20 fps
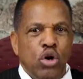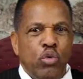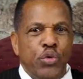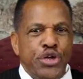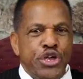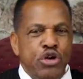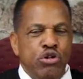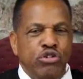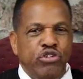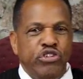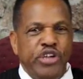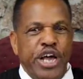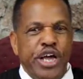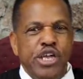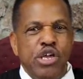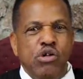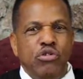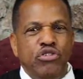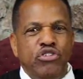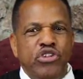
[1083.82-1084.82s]
When you tell
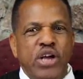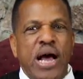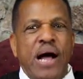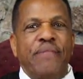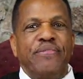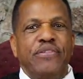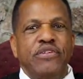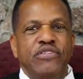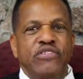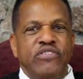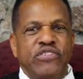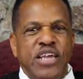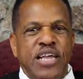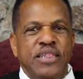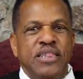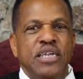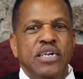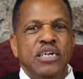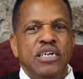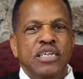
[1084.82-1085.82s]
your child to
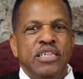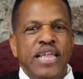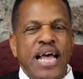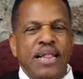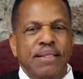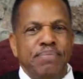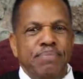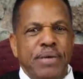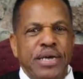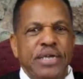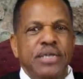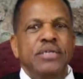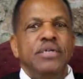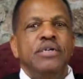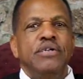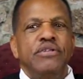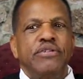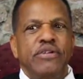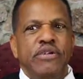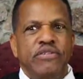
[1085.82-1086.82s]
sit, that means
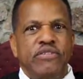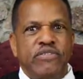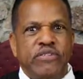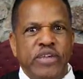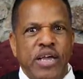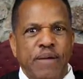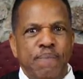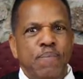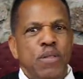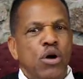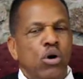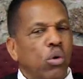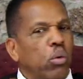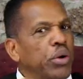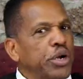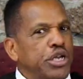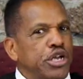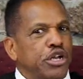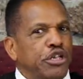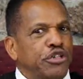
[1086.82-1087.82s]
to sit.
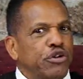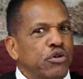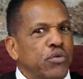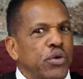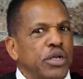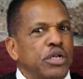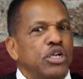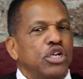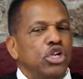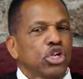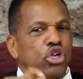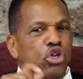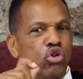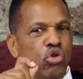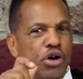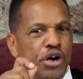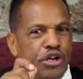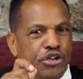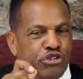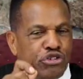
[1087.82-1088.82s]
What are you doing?
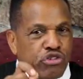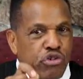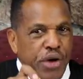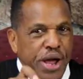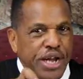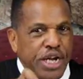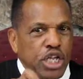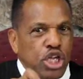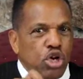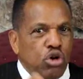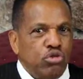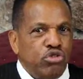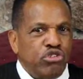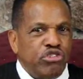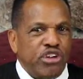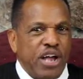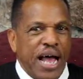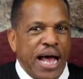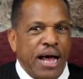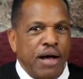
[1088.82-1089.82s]
You are training your
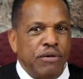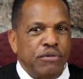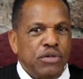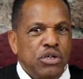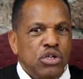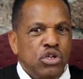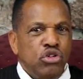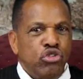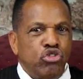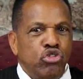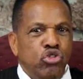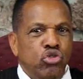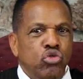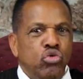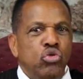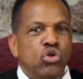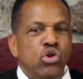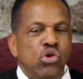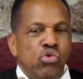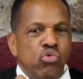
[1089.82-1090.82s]
child
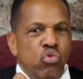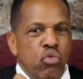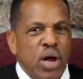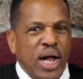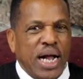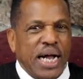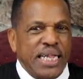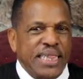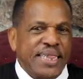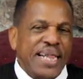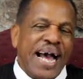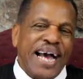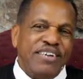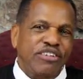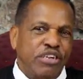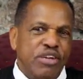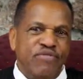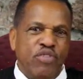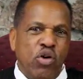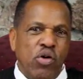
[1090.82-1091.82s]
to
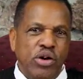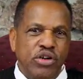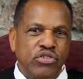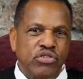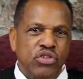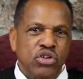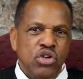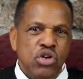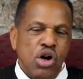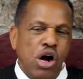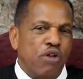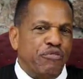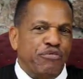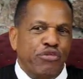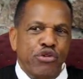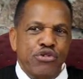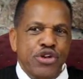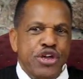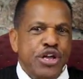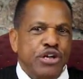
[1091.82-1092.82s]
recognize your voice. A
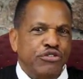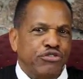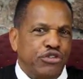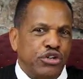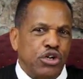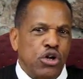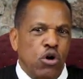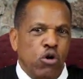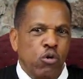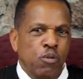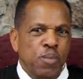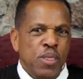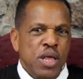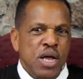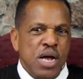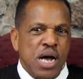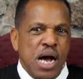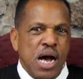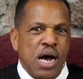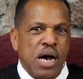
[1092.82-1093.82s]
few years ago,
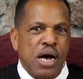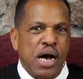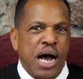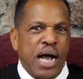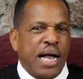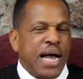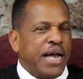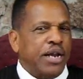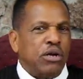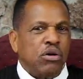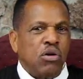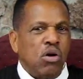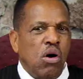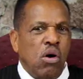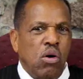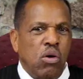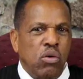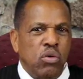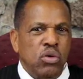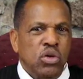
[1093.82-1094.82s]
I, I got a
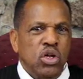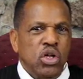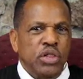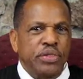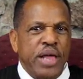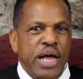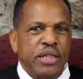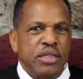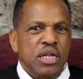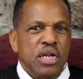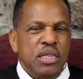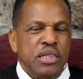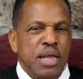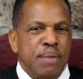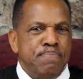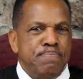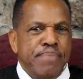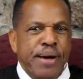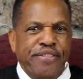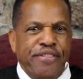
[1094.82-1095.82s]
call that
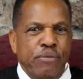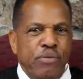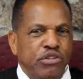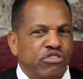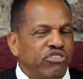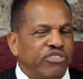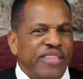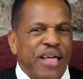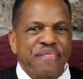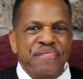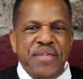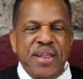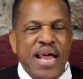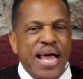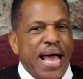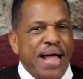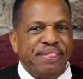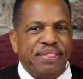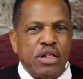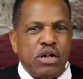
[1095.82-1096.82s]
the mother was standing
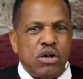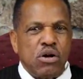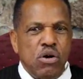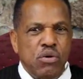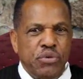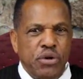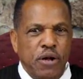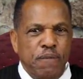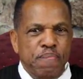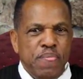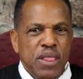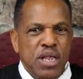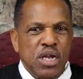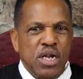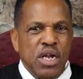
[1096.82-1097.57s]
at the corner